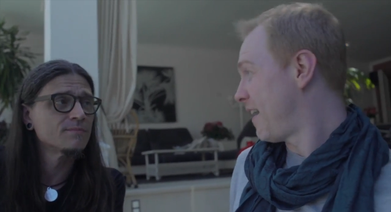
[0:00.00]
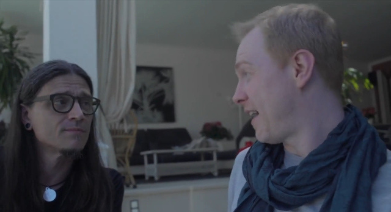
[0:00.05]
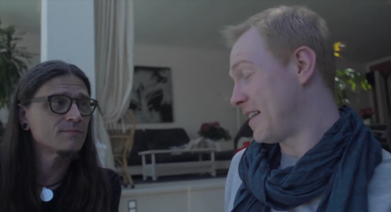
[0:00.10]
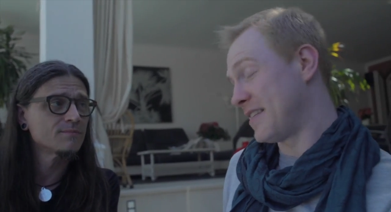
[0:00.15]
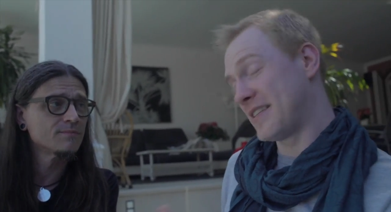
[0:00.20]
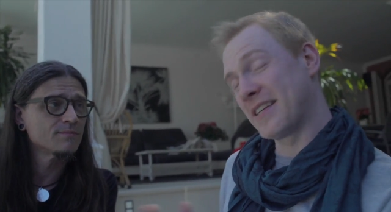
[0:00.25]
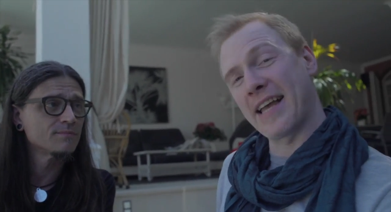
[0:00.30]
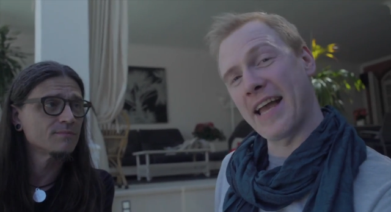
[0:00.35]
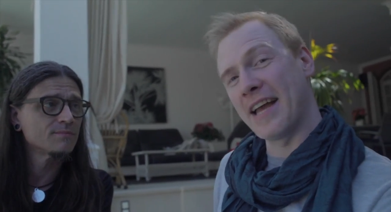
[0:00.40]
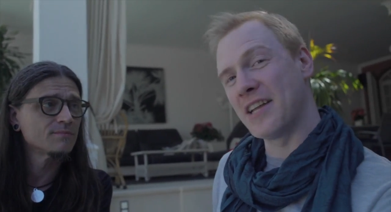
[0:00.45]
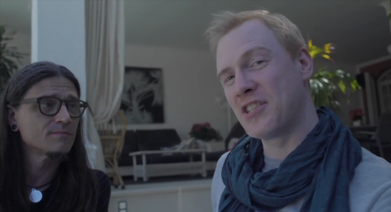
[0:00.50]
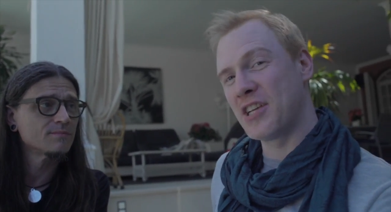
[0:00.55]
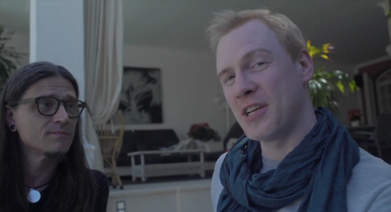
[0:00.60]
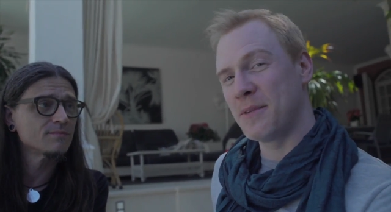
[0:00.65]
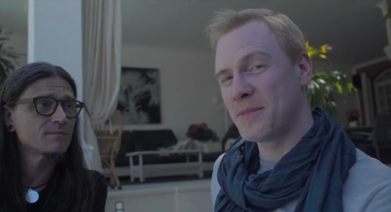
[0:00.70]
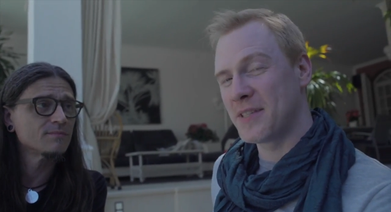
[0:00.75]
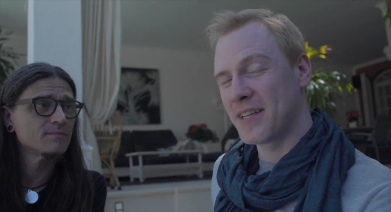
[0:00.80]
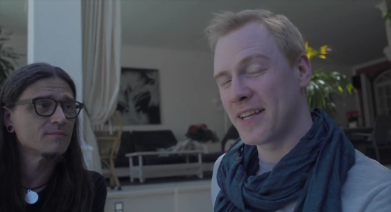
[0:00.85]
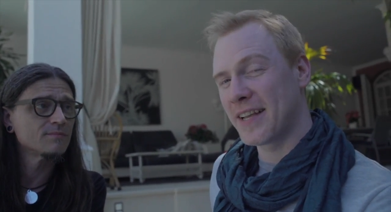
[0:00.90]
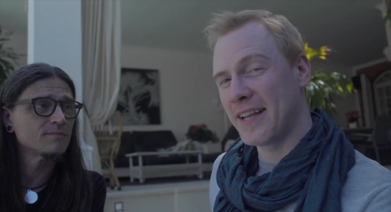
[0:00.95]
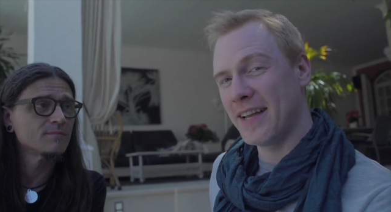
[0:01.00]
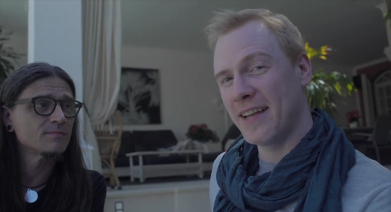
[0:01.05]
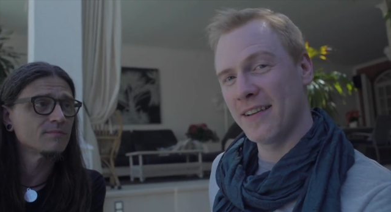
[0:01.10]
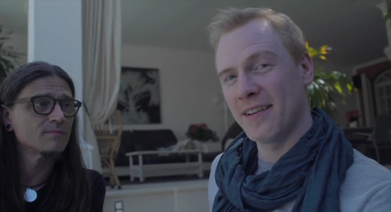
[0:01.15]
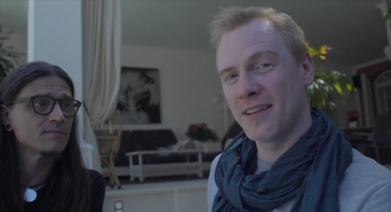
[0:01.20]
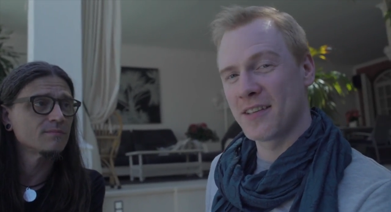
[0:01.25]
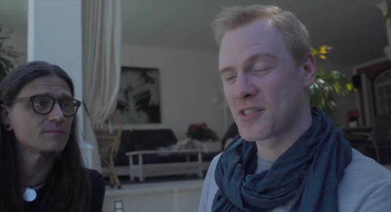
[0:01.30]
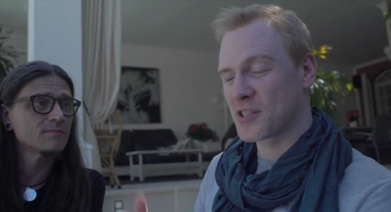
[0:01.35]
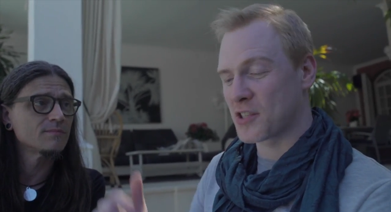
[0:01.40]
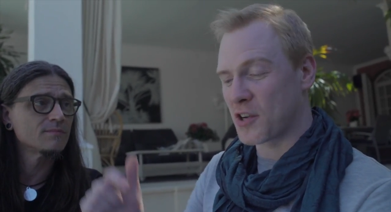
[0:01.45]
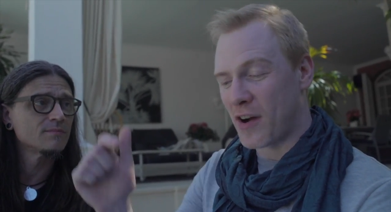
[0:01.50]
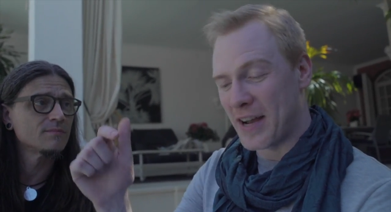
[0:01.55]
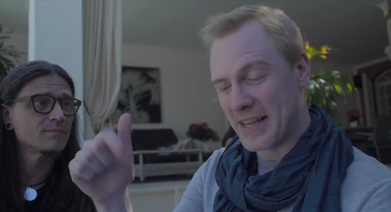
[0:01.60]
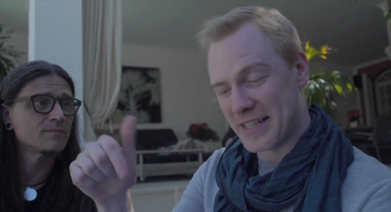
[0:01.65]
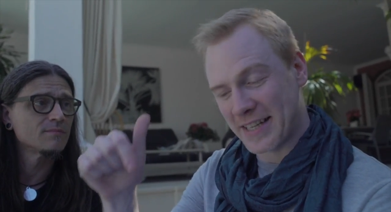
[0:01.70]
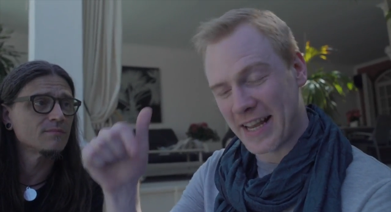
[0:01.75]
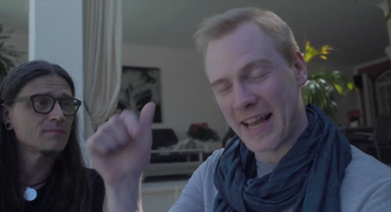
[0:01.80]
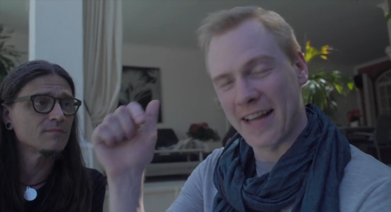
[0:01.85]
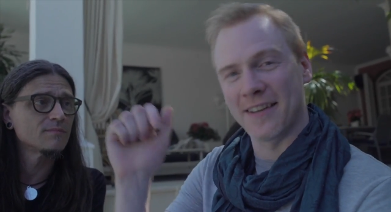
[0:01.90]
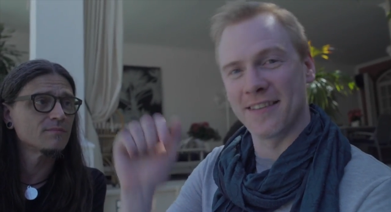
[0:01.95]
Speaker 1: And to get a cheap ticket,
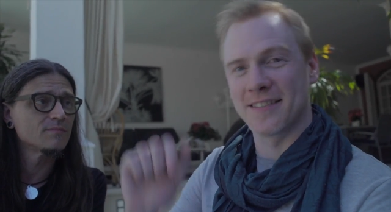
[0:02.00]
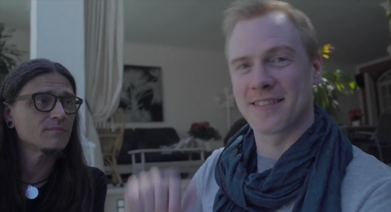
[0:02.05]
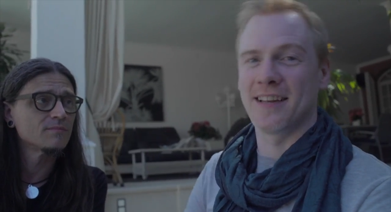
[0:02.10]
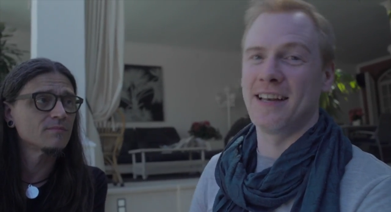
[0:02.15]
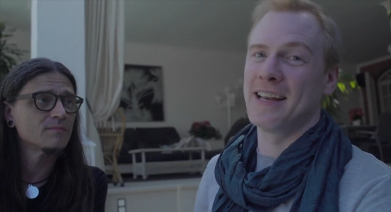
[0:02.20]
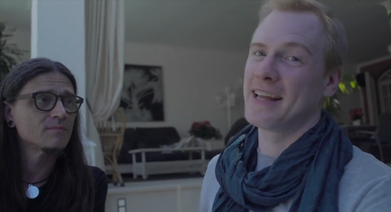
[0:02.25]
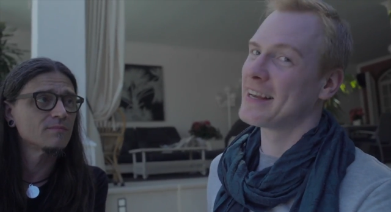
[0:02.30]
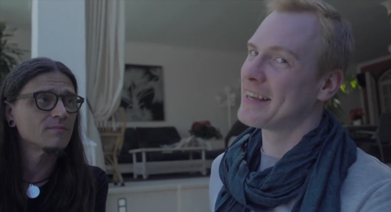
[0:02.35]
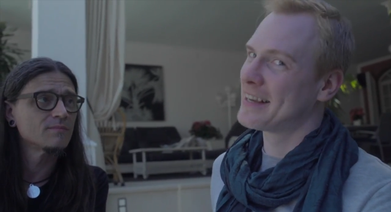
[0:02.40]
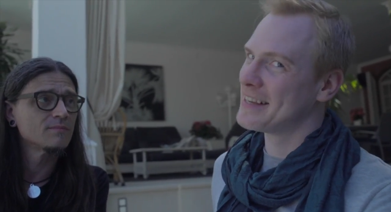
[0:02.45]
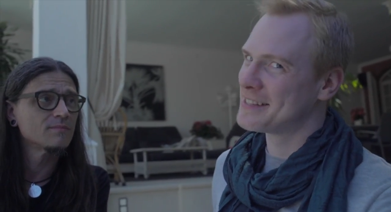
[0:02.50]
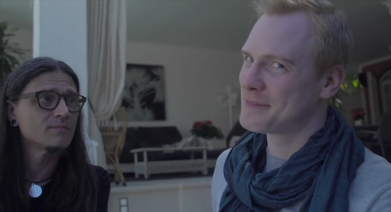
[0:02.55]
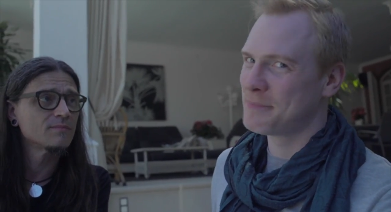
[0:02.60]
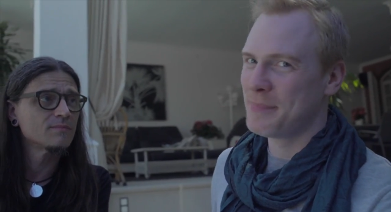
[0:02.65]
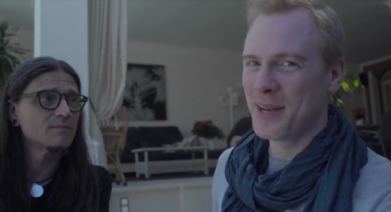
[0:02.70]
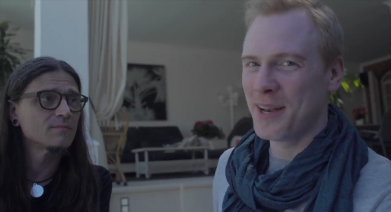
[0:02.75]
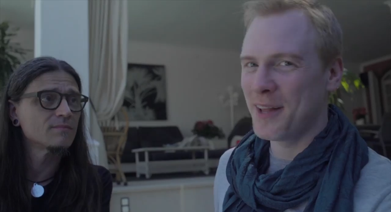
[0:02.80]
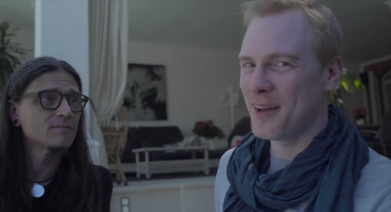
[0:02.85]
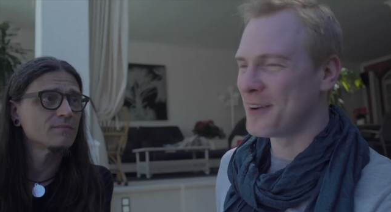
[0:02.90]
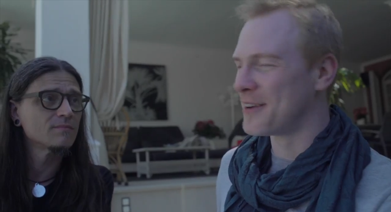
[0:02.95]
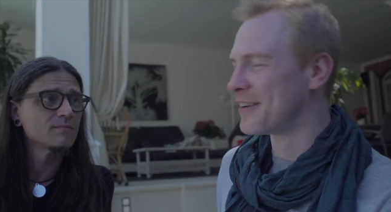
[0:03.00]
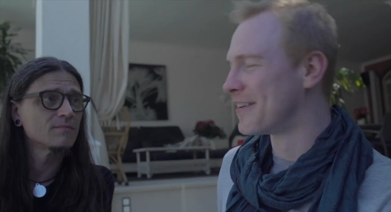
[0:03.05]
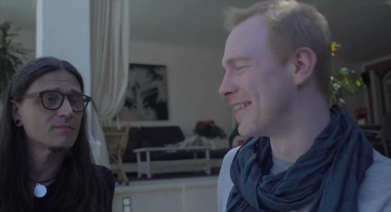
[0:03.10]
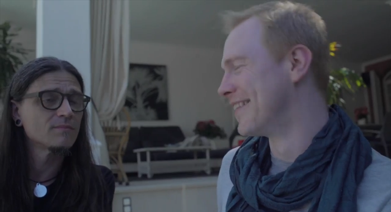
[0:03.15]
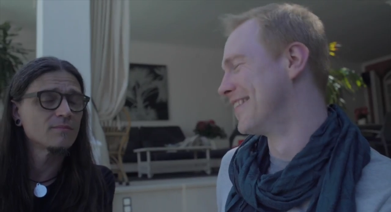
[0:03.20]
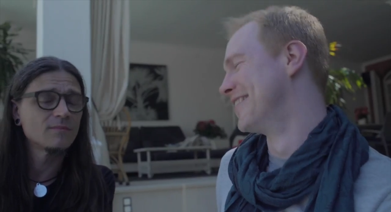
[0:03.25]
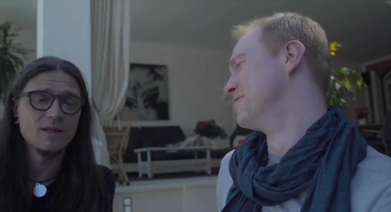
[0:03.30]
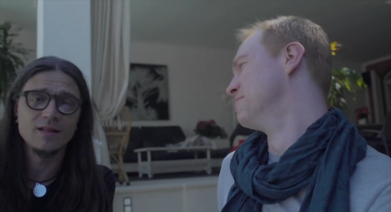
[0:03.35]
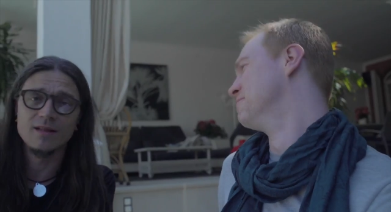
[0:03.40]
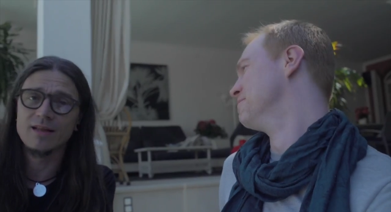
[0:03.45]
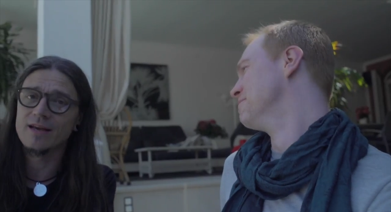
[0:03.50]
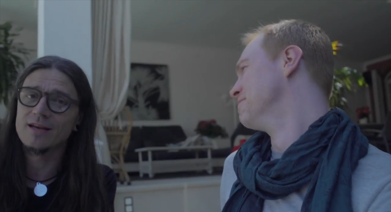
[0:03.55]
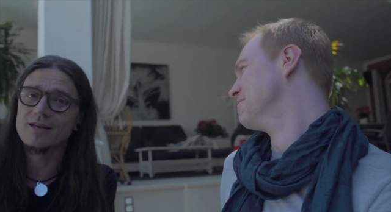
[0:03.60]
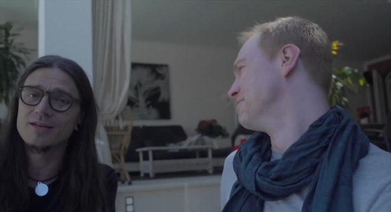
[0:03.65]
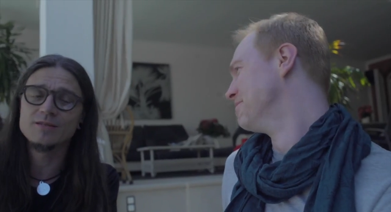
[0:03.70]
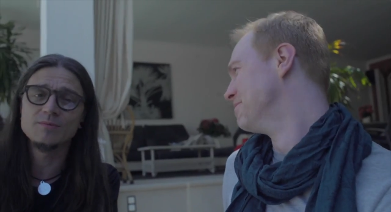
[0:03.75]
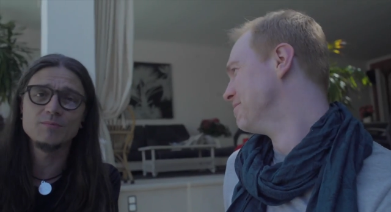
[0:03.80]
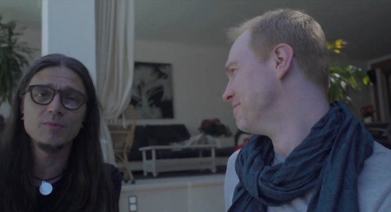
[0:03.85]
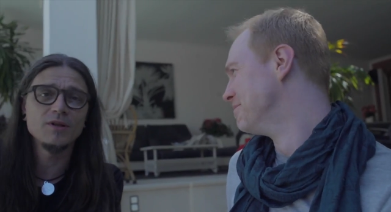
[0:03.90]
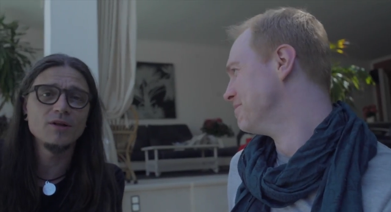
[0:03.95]
Skyscanner's, link is below. Link
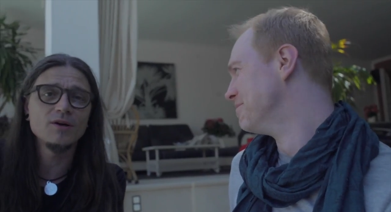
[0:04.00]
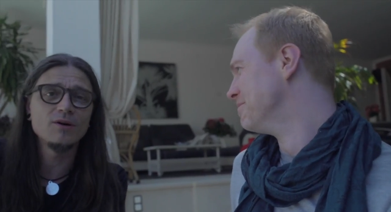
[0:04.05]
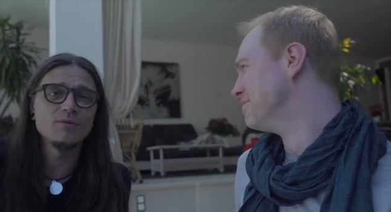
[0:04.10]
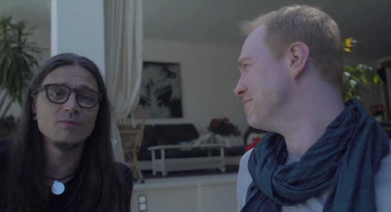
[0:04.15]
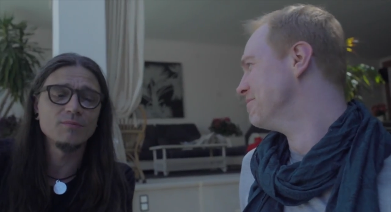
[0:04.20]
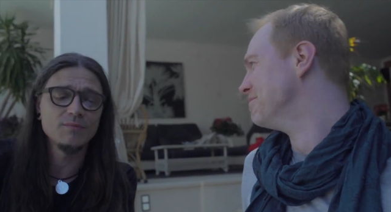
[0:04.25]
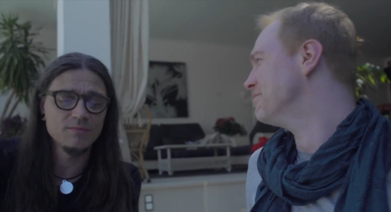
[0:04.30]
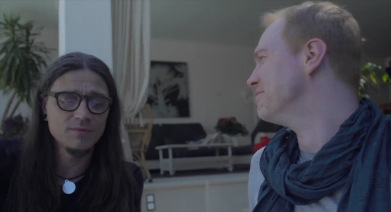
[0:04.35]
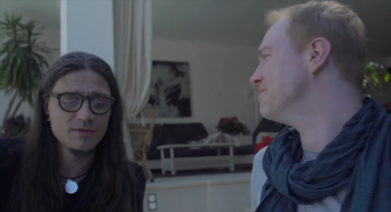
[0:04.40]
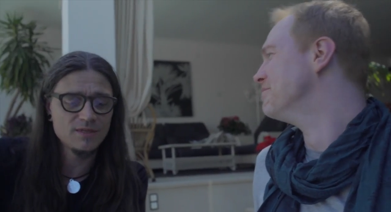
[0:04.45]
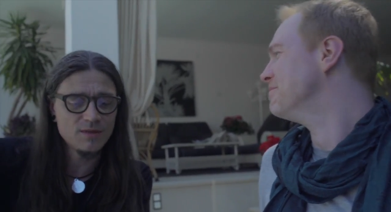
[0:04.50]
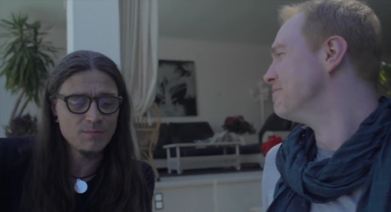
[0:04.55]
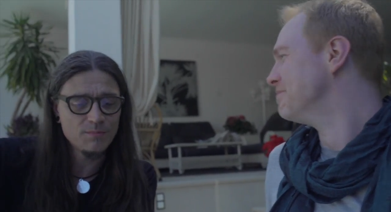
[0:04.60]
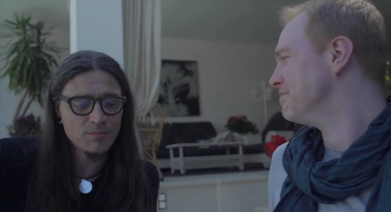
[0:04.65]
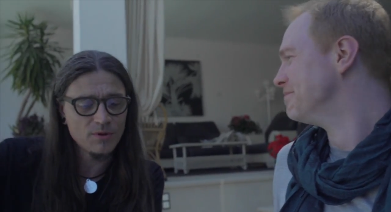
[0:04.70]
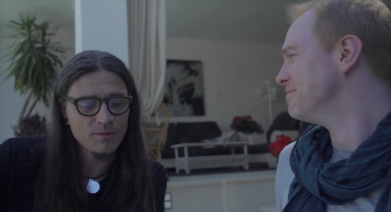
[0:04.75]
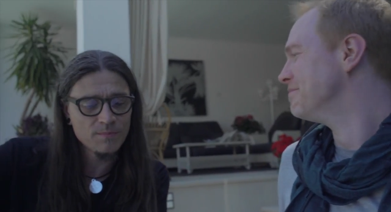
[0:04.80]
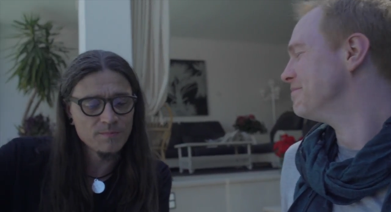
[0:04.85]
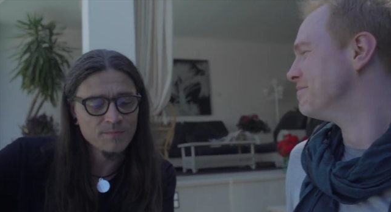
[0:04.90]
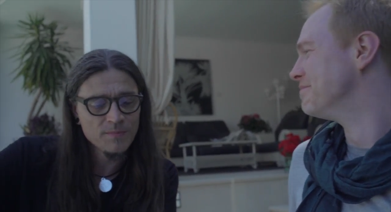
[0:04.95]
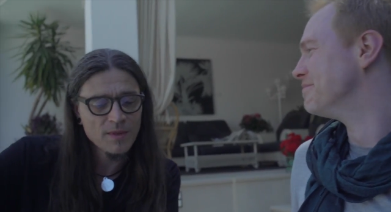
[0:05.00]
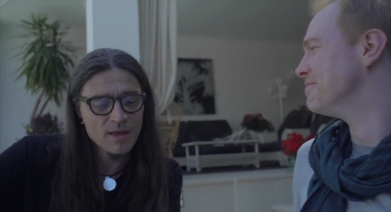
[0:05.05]
is below, simple.